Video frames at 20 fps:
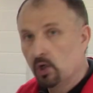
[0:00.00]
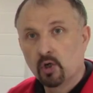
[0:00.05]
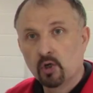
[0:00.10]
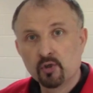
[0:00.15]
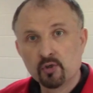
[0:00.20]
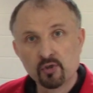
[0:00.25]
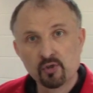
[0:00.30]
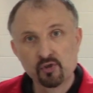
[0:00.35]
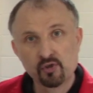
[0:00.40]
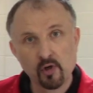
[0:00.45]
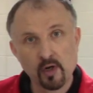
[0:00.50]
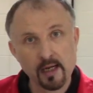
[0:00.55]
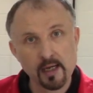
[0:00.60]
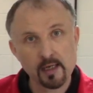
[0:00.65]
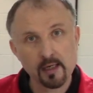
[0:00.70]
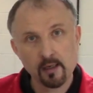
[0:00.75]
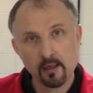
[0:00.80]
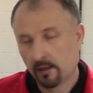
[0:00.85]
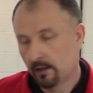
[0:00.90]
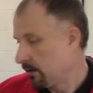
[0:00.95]
under
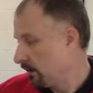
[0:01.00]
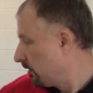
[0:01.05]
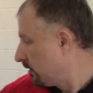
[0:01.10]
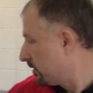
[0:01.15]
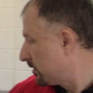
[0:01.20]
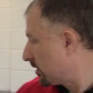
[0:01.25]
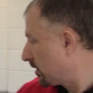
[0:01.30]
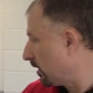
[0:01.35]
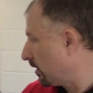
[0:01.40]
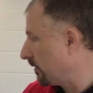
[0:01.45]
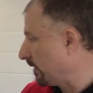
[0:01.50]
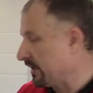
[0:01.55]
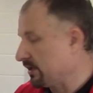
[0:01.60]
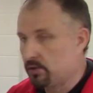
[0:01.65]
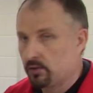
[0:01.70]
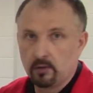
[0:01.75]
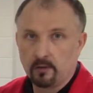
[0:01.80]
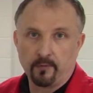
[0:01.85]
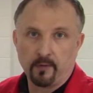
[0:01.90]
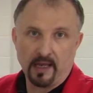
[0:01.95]
tray, so
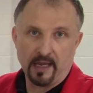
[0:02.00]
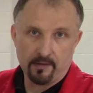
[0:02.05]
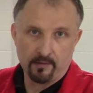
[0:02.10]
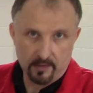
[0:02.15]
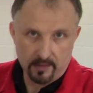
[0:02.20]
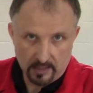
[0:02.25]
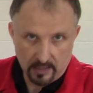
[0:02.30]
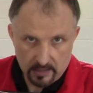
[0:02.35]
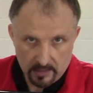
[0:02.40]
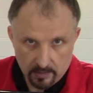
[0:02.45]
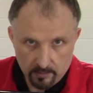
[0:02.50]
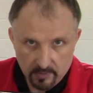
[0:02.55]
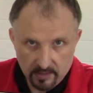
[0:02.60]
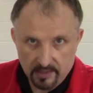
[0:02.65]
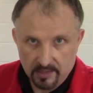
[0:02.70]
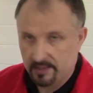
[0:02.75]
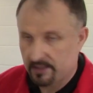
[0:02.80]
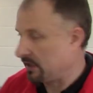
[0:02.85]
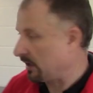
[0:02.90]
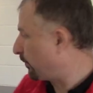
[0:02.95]
it's good for
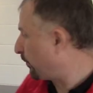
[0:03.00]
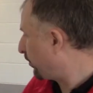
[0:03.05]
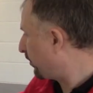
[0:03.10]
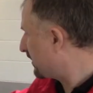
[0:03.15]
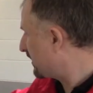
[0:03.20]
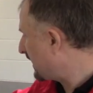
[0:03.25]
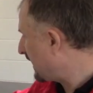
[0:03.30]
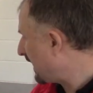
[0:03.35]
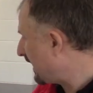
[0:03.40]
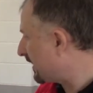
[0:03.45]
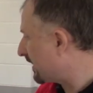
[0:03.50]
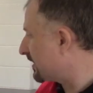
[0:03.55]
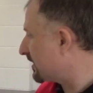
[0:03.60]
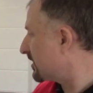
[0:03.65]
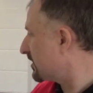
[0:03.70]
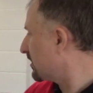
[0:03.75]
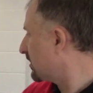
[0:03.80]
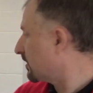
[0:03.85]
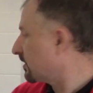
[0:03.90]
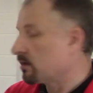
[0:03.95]
aerodynamics, it
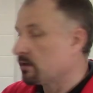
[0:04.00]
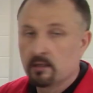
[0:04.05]
protects